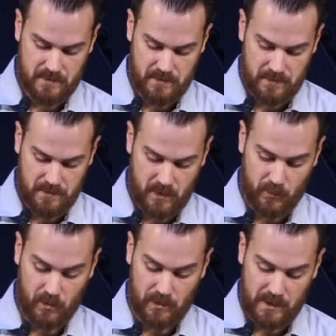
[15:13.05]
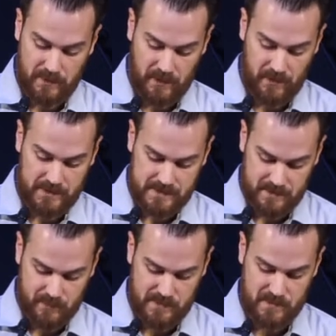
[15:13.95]
and are proclaiming
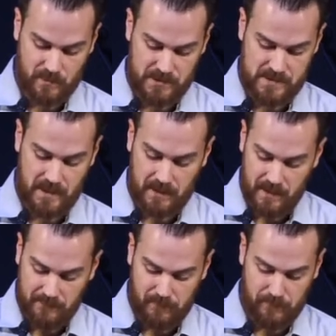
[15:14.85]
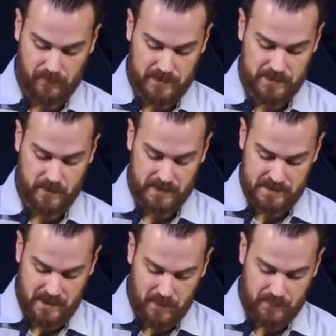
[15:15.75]
customs which is not lawful for us to
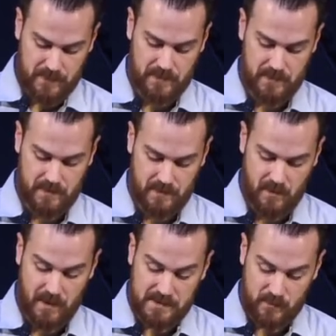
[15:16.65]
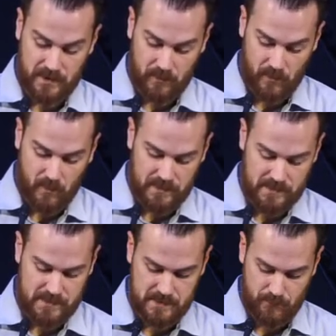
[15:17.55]
accept, us being
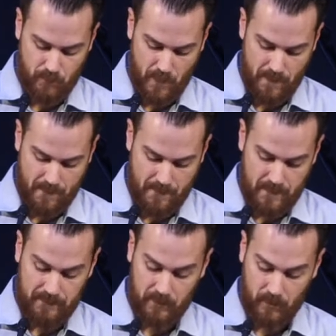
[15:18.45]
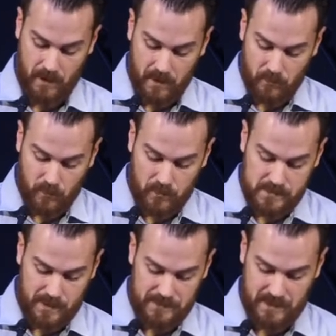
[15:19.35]
Romans. And the crowd rose
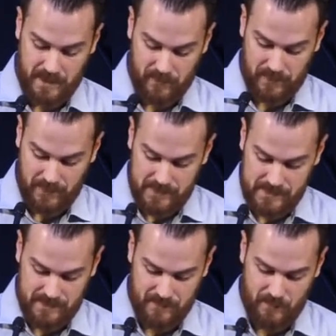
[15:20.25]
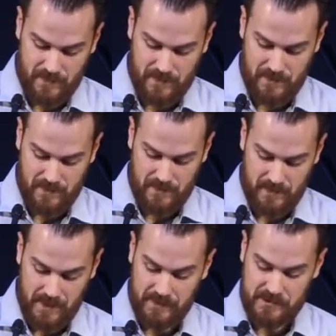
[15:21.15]
up together against them,
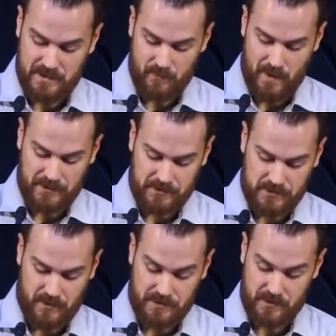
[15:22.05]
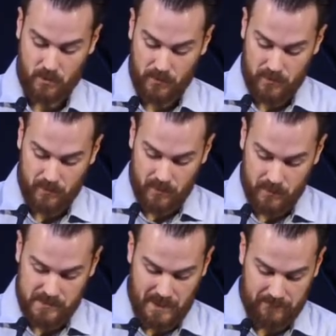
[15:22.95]
and the chief magistrates tore their
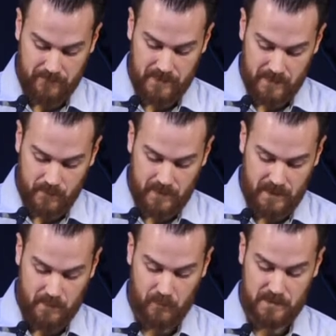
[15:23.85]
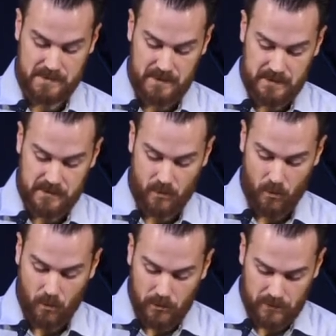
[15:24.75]
robes off of them and proceeded to
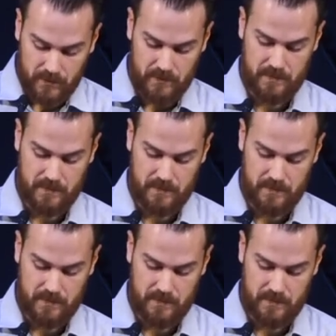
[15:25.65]
order